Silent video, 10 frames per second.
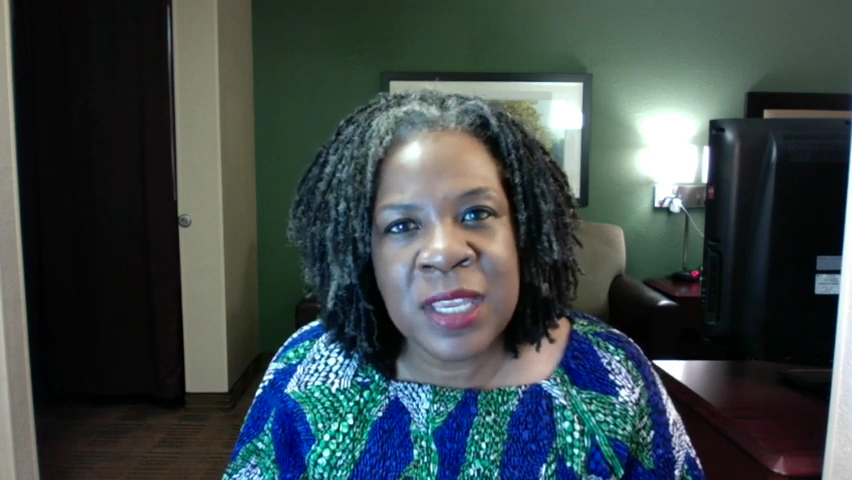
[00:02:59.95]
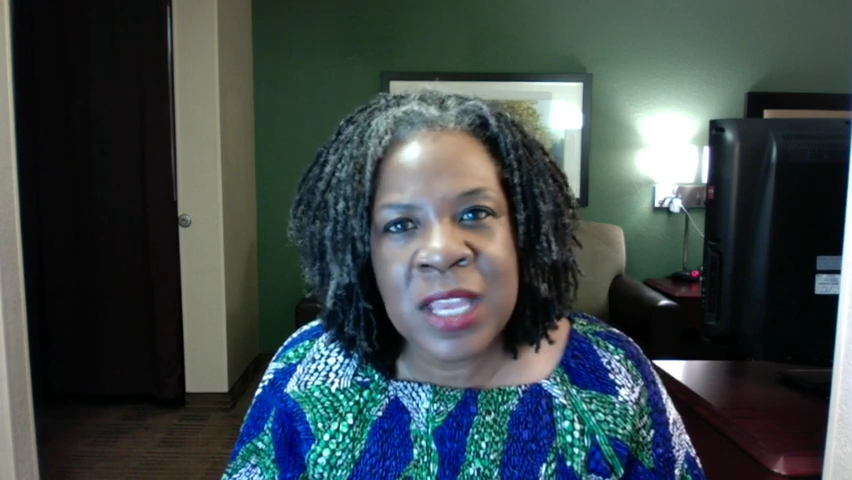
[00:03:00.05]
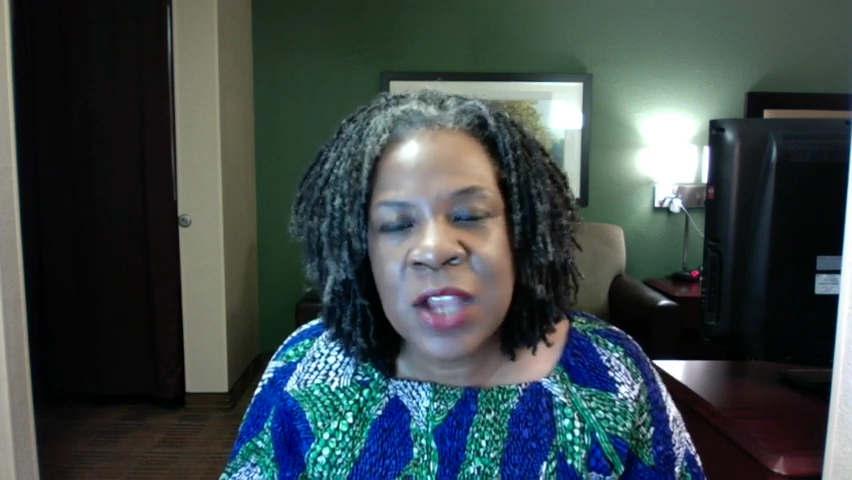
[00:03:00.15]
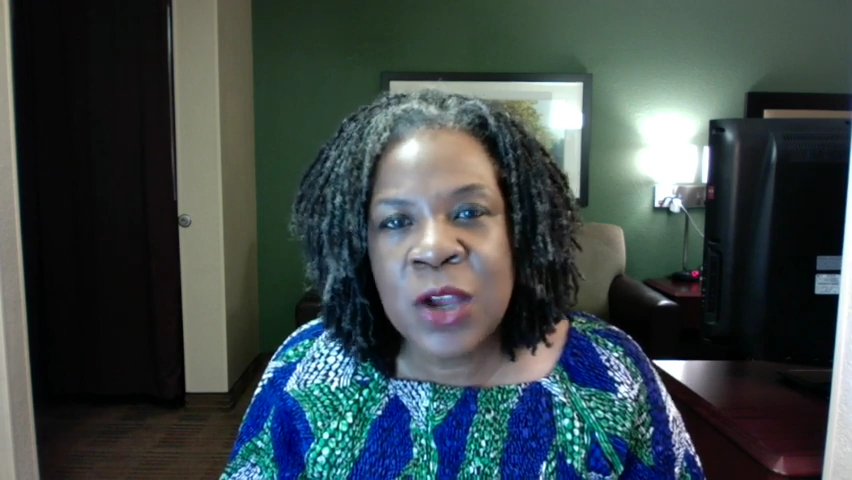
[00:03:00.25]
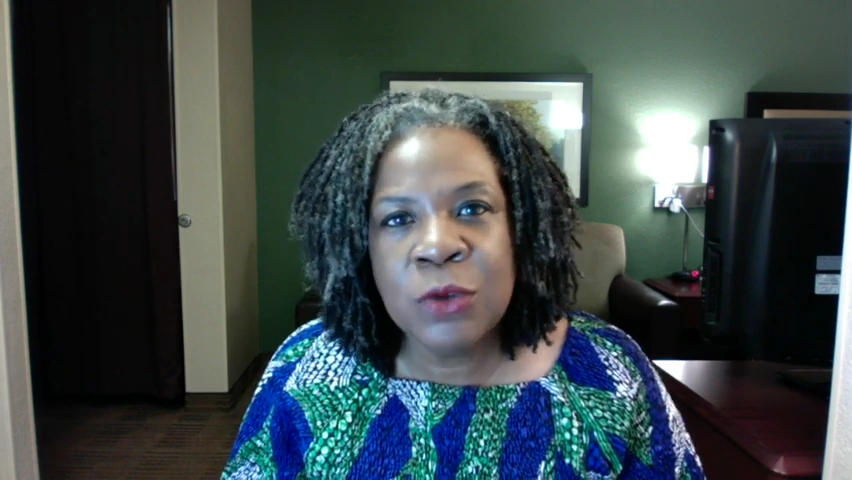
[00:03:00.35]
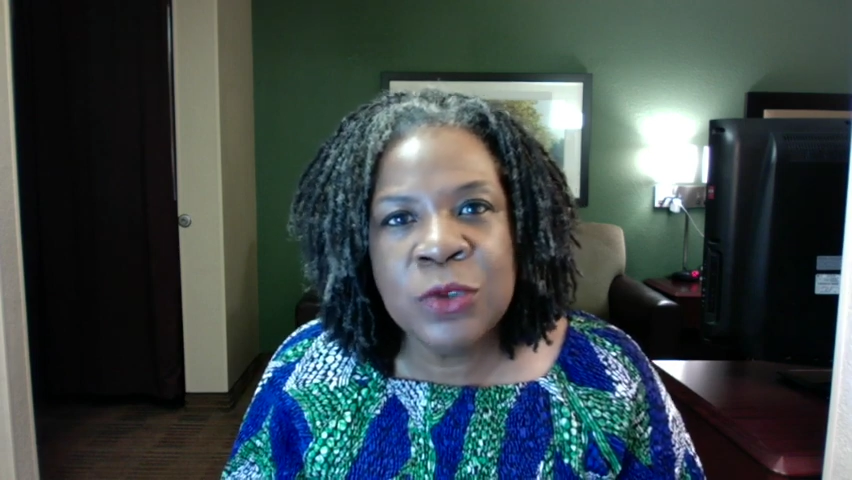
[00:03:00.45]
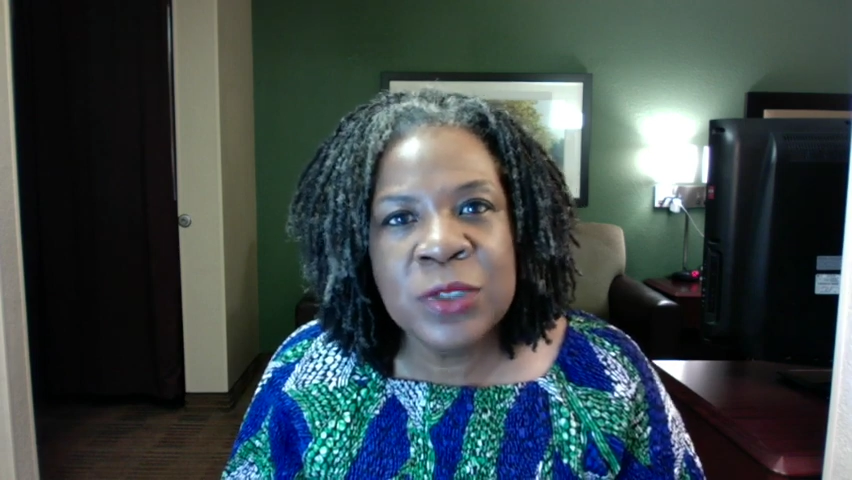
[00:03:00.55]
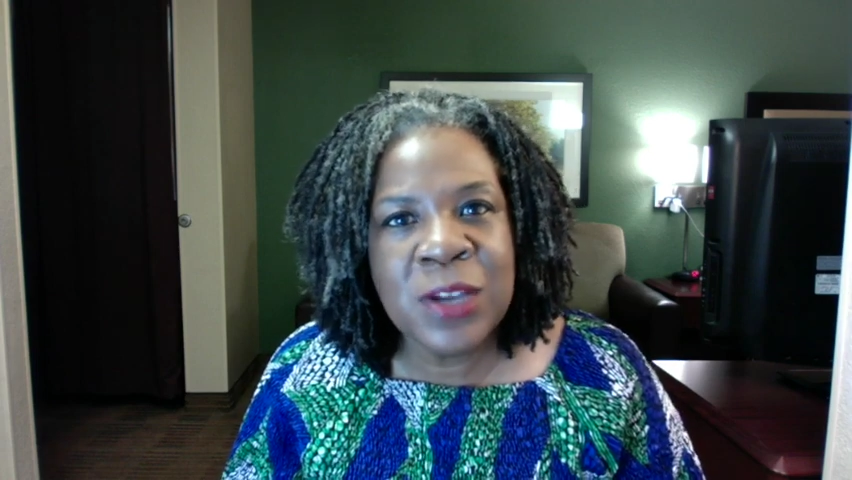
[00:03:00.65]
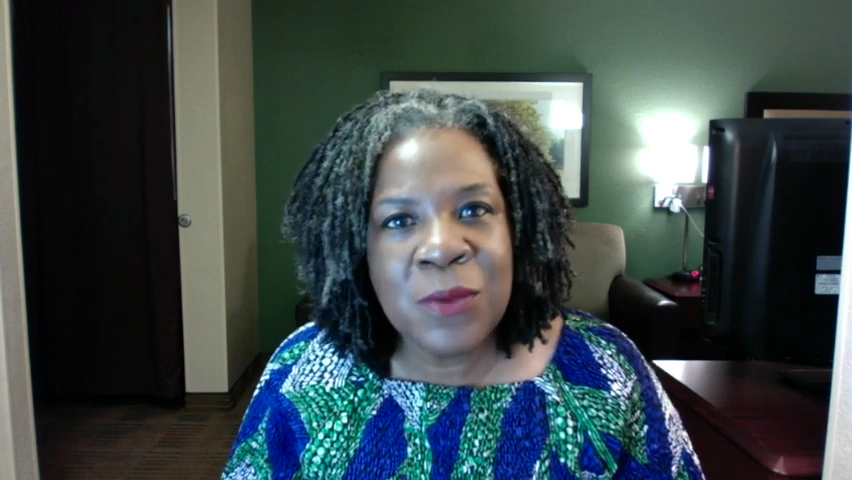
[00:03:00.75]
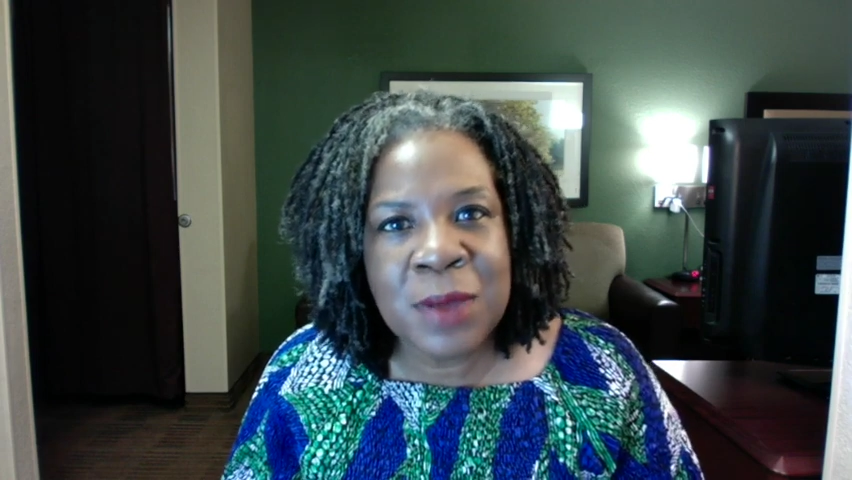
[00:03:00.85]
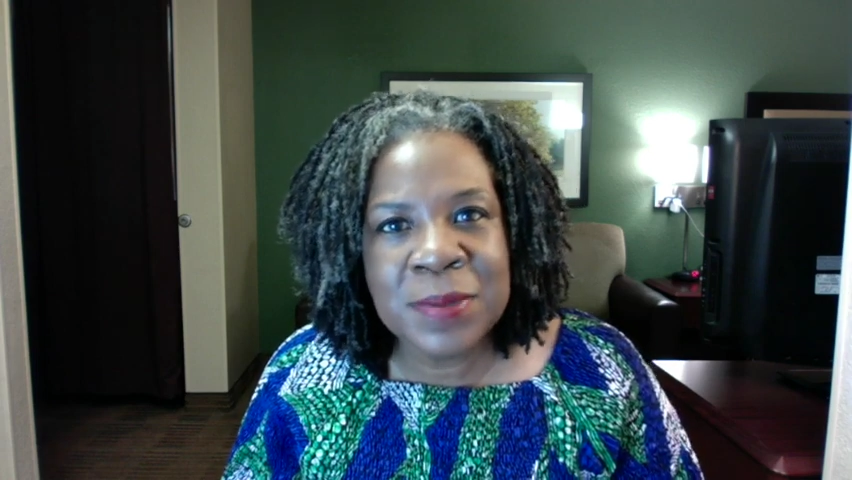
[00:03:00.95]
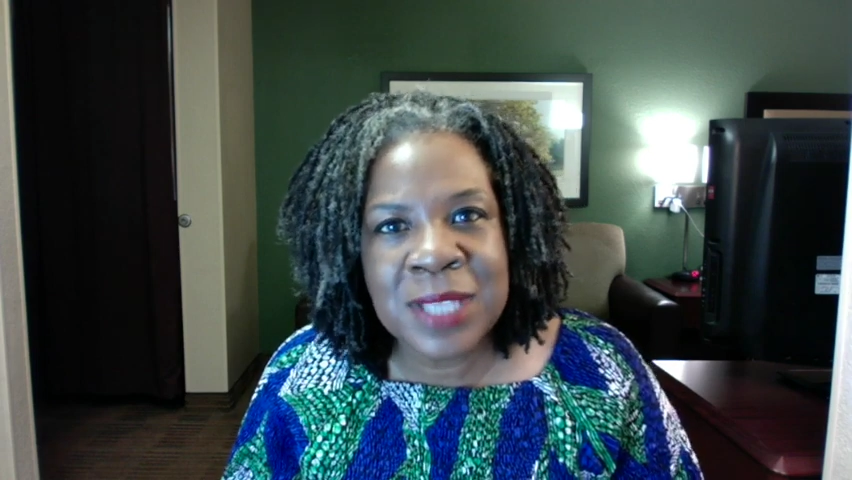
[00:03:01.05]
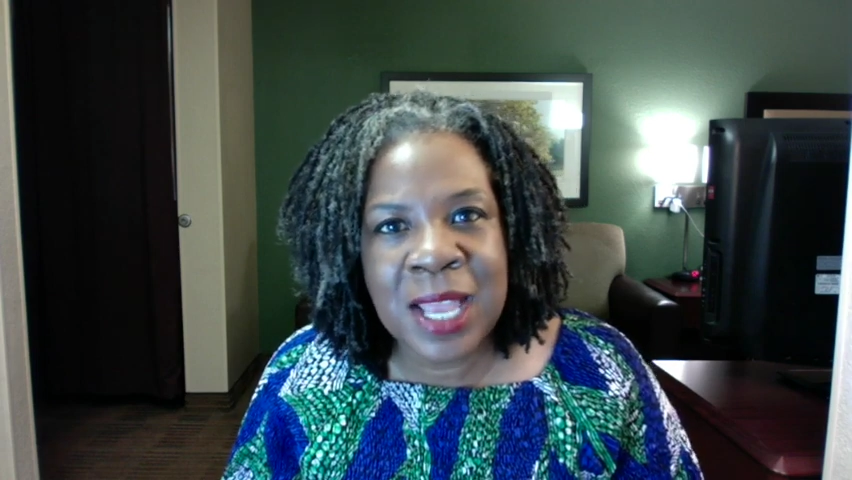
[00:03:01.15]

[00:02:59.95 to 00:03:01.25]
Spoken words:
go to their website,